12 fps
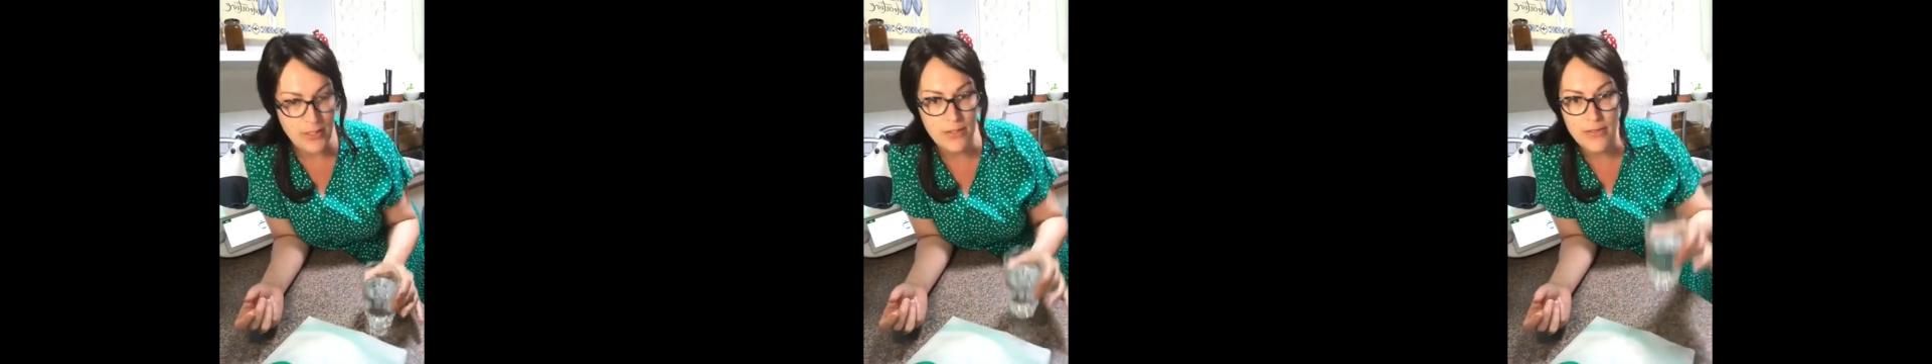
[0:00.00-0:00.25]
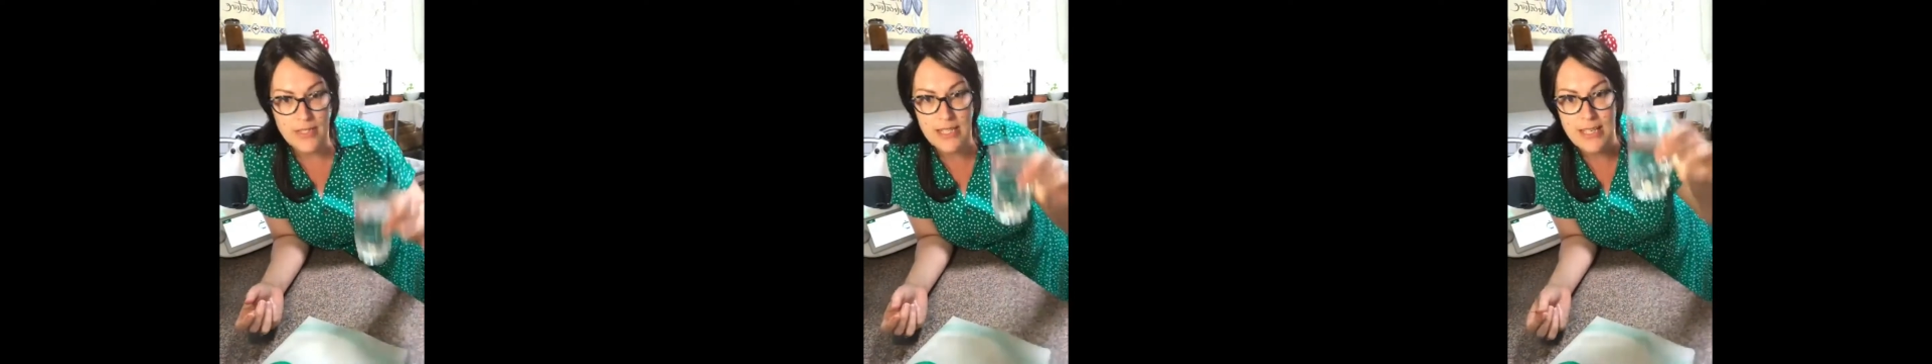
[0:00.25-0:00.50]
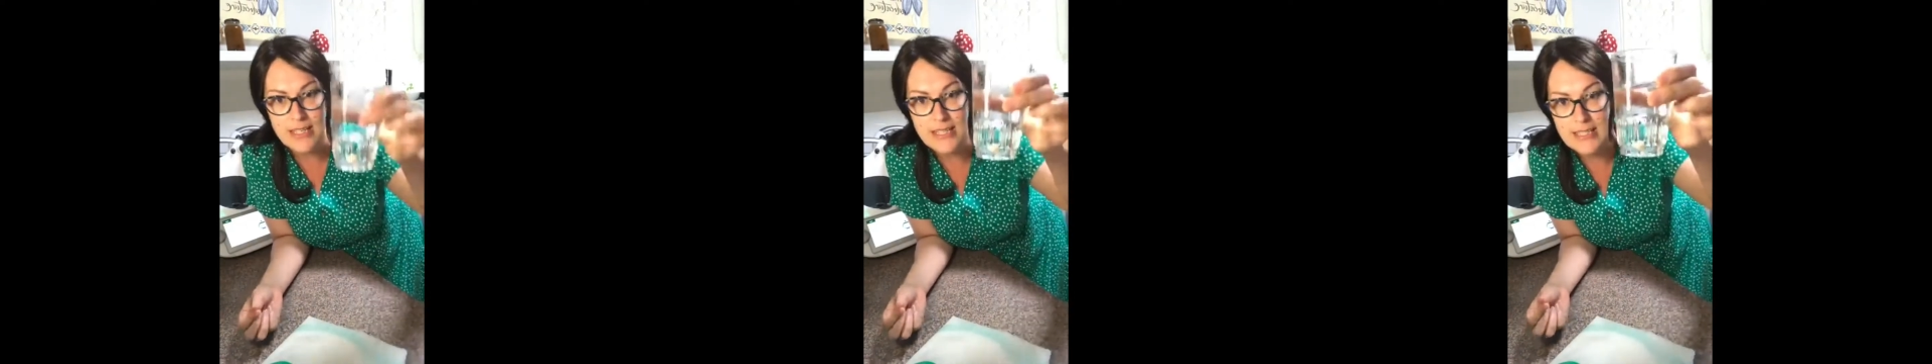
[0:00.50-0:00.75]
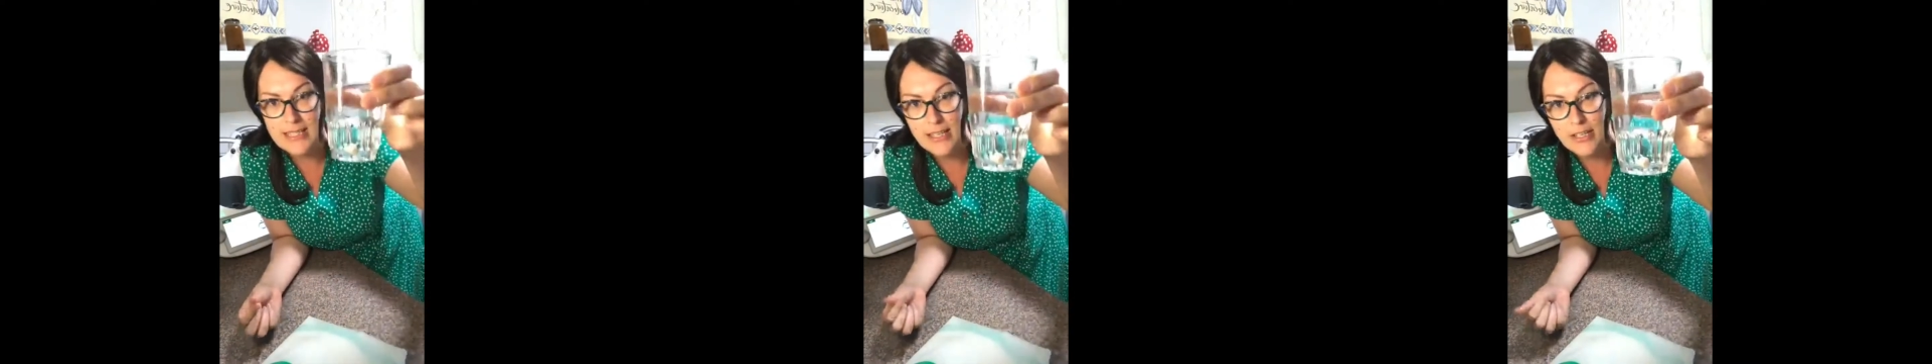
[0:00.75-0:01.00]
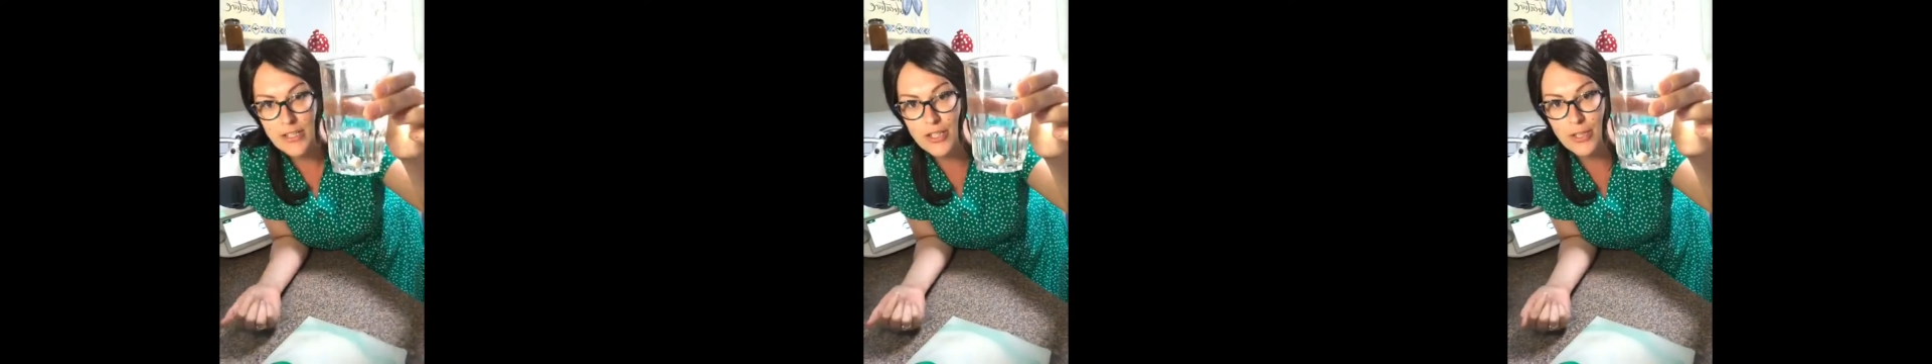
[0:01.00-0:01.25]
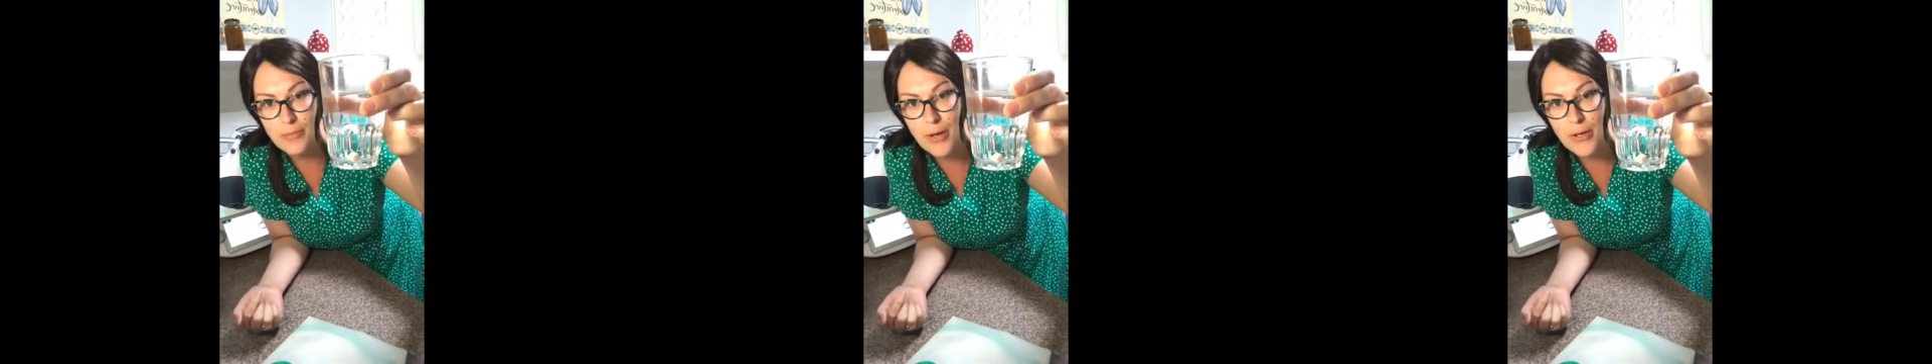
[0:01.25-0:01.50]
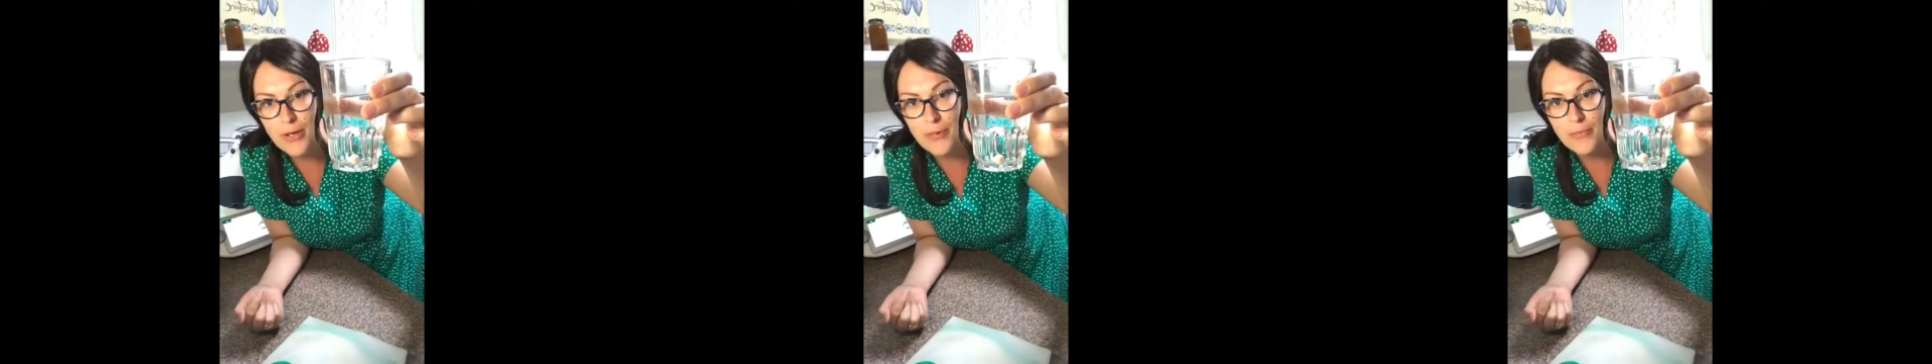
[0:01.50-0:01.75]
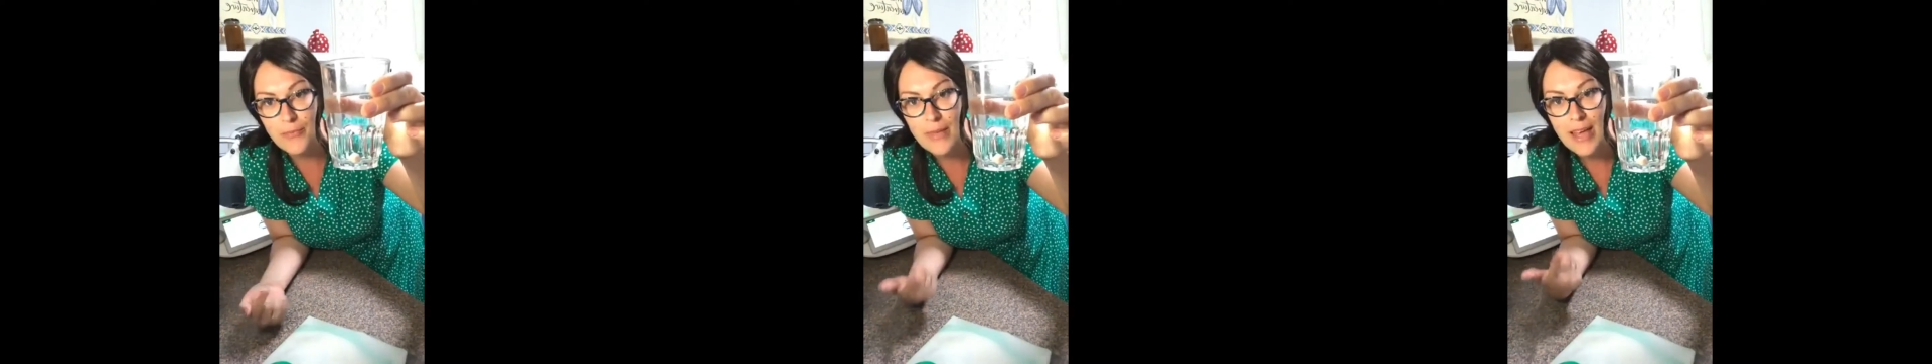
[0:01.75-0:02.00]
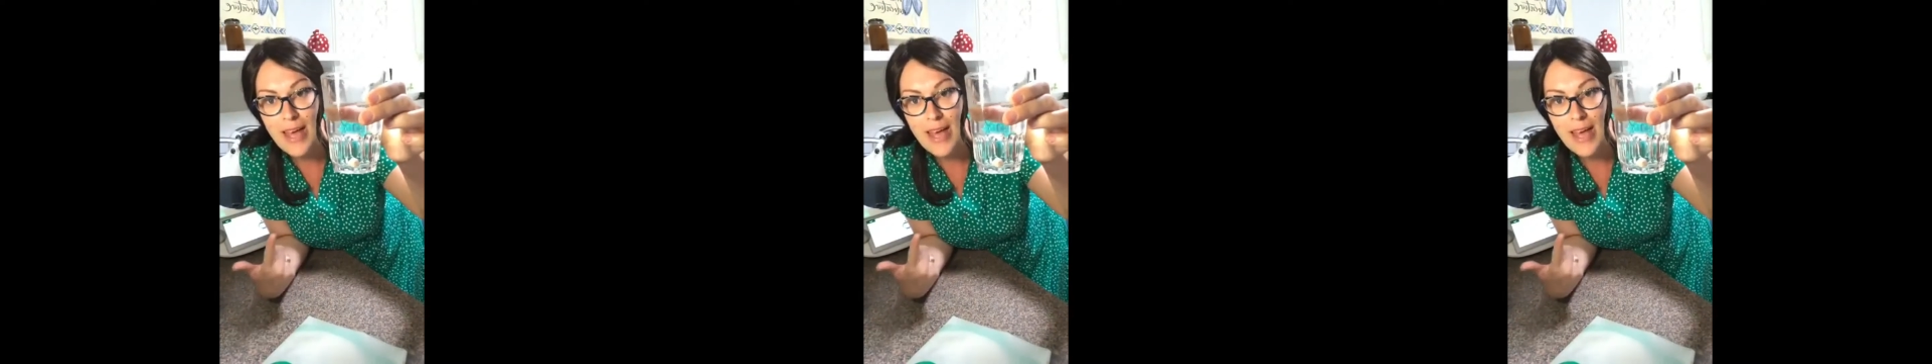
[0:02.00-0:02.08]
you'll see it sink to the bottom.